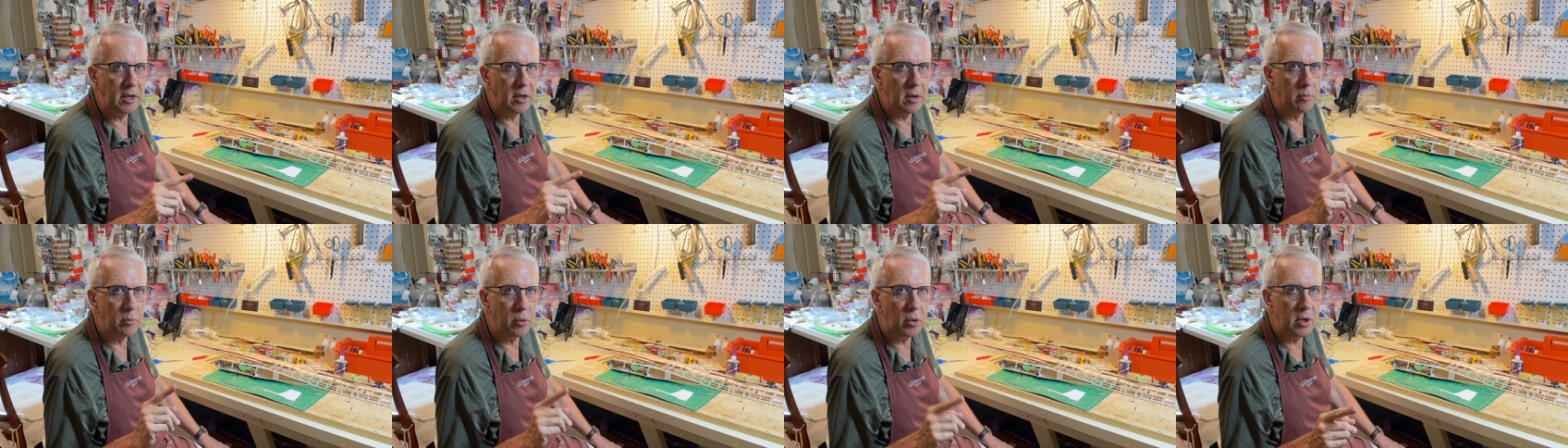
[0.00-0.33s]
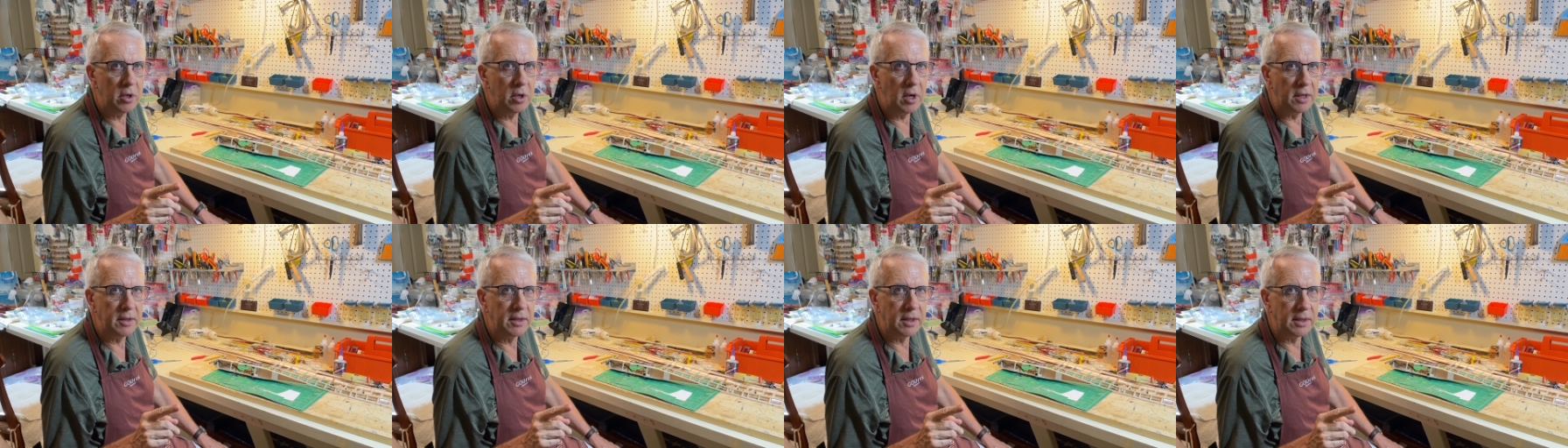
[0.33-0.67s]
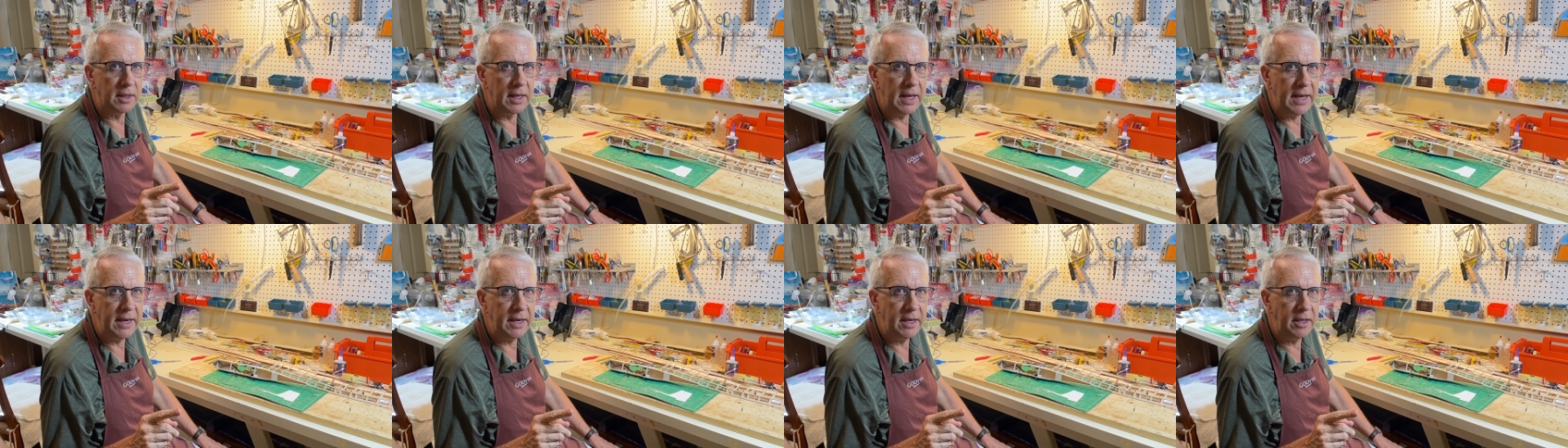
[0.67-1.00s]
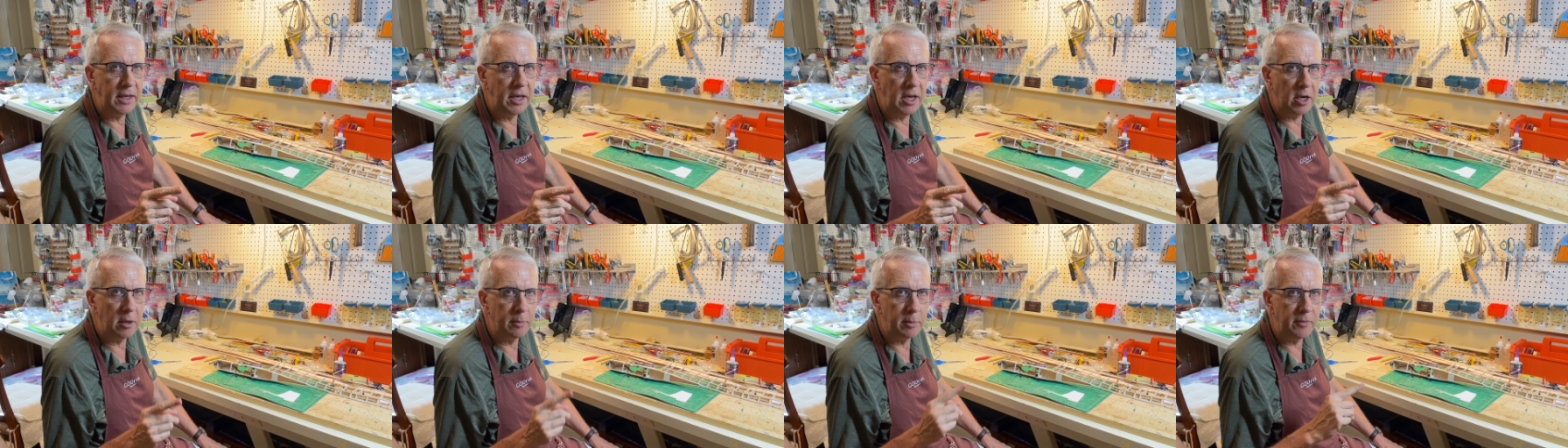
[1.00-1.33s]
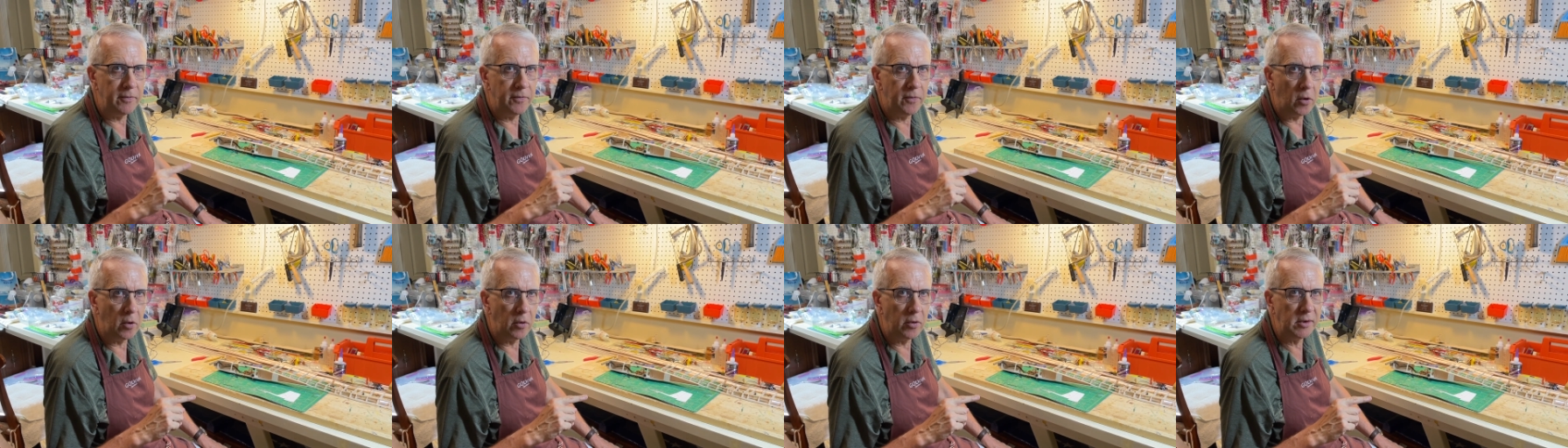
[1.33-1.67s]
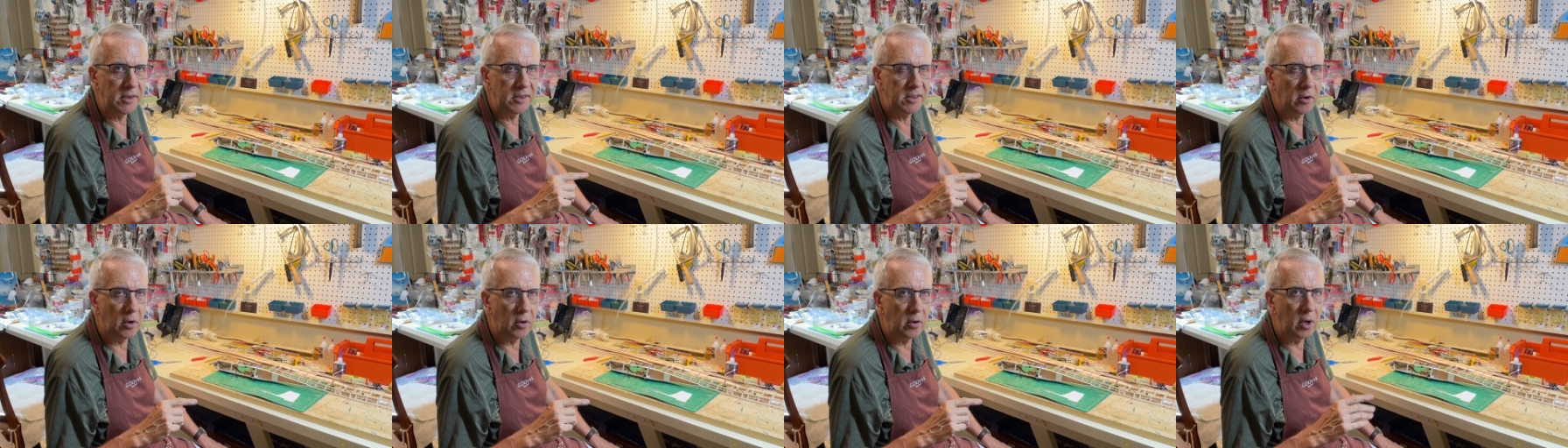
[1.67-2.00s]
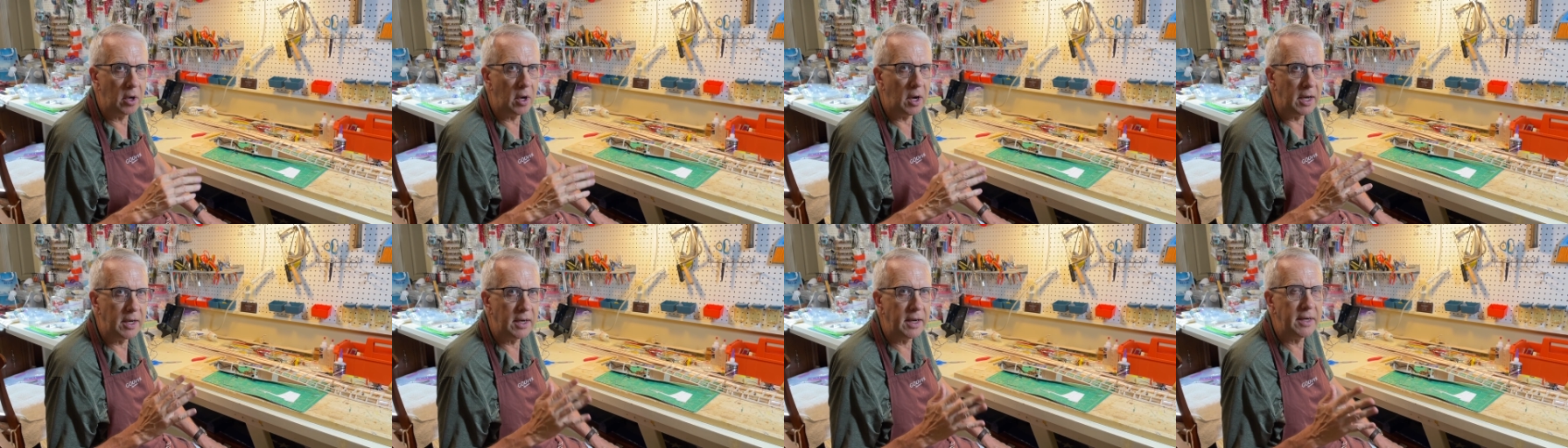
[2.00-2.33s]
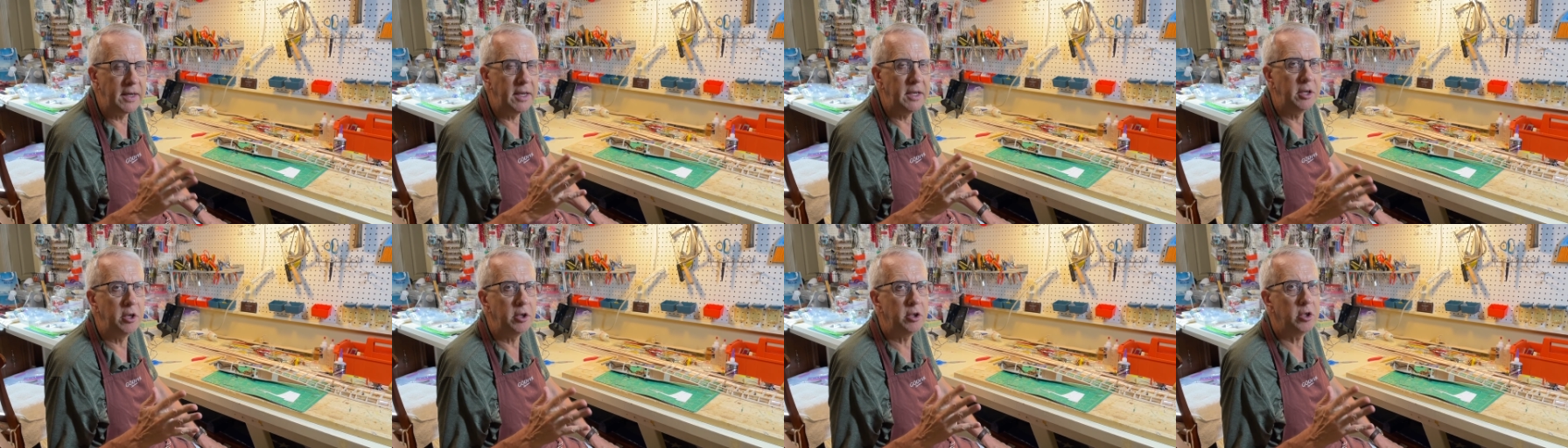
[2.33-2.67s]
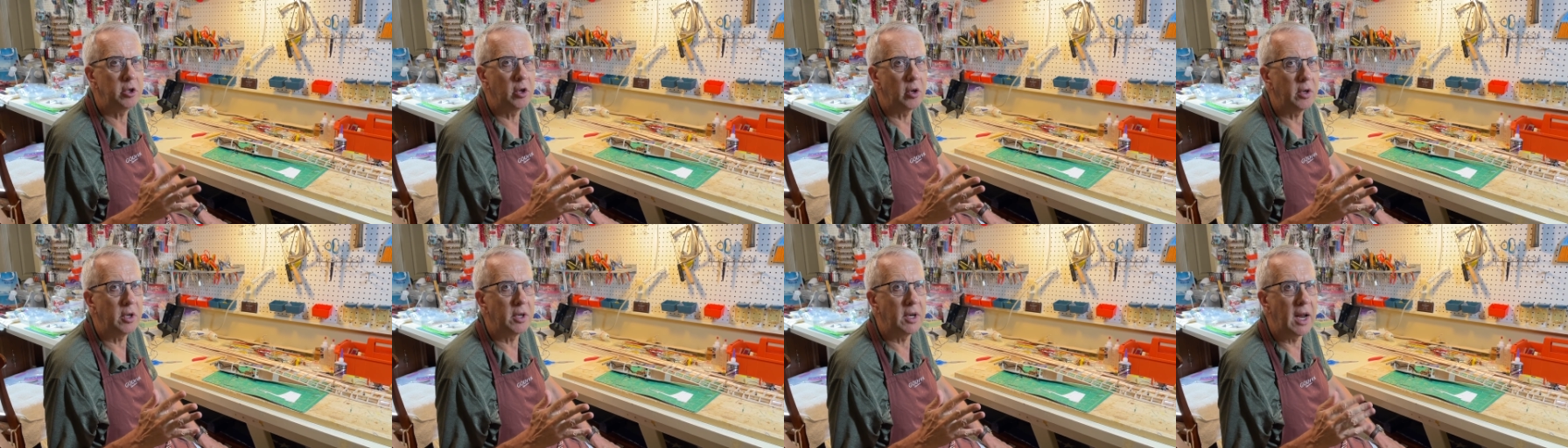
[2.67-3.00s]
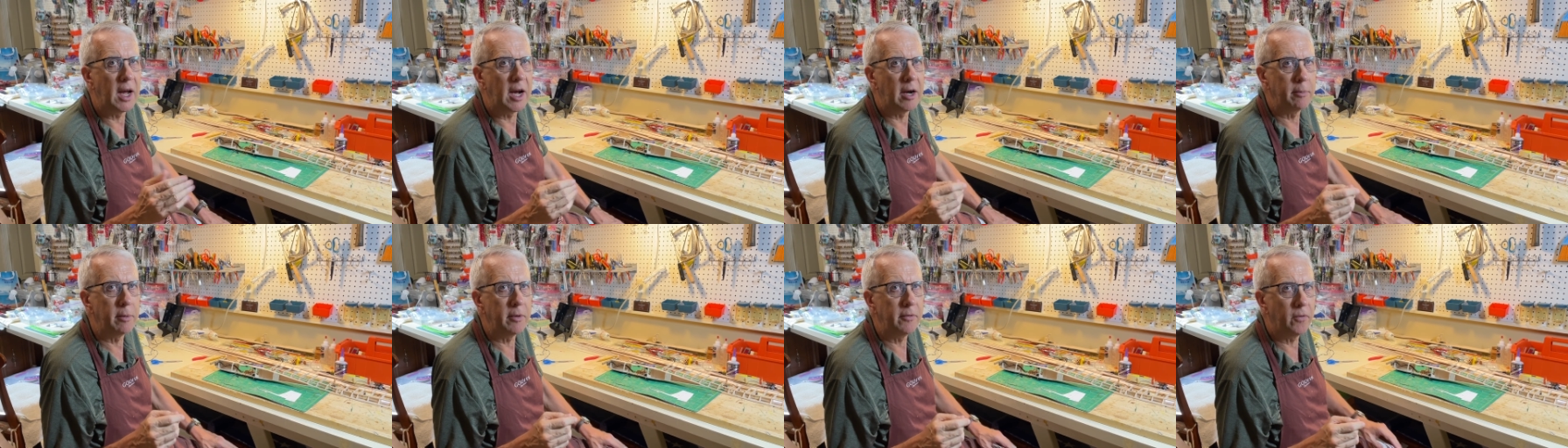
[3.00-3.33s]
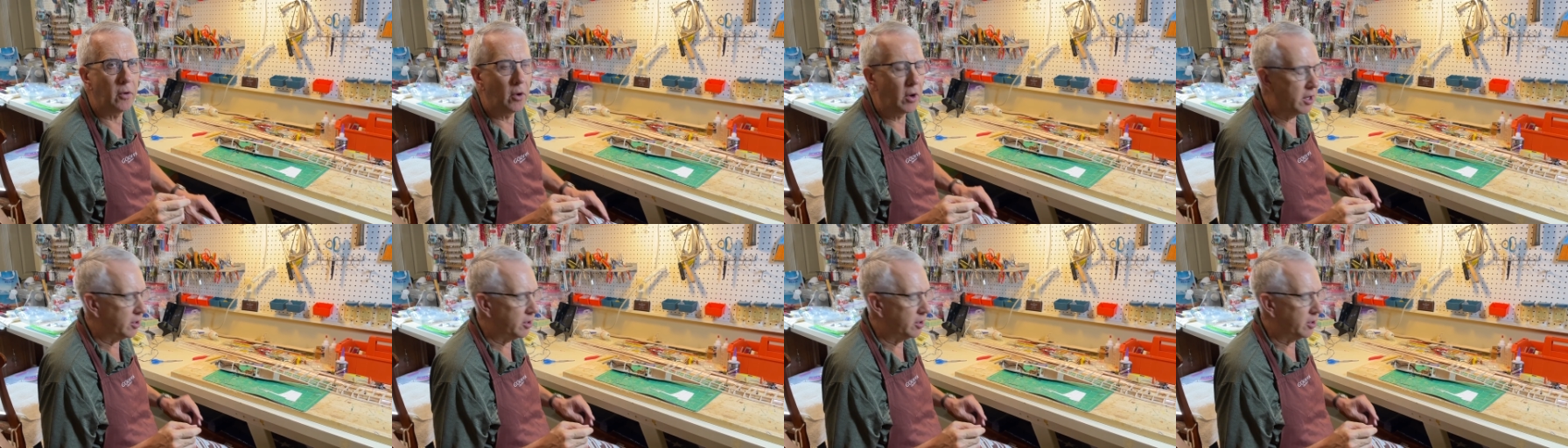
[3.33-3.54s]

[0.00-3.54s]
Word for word: I'm putting on the landing gear before we sew it on. I need to show you now before I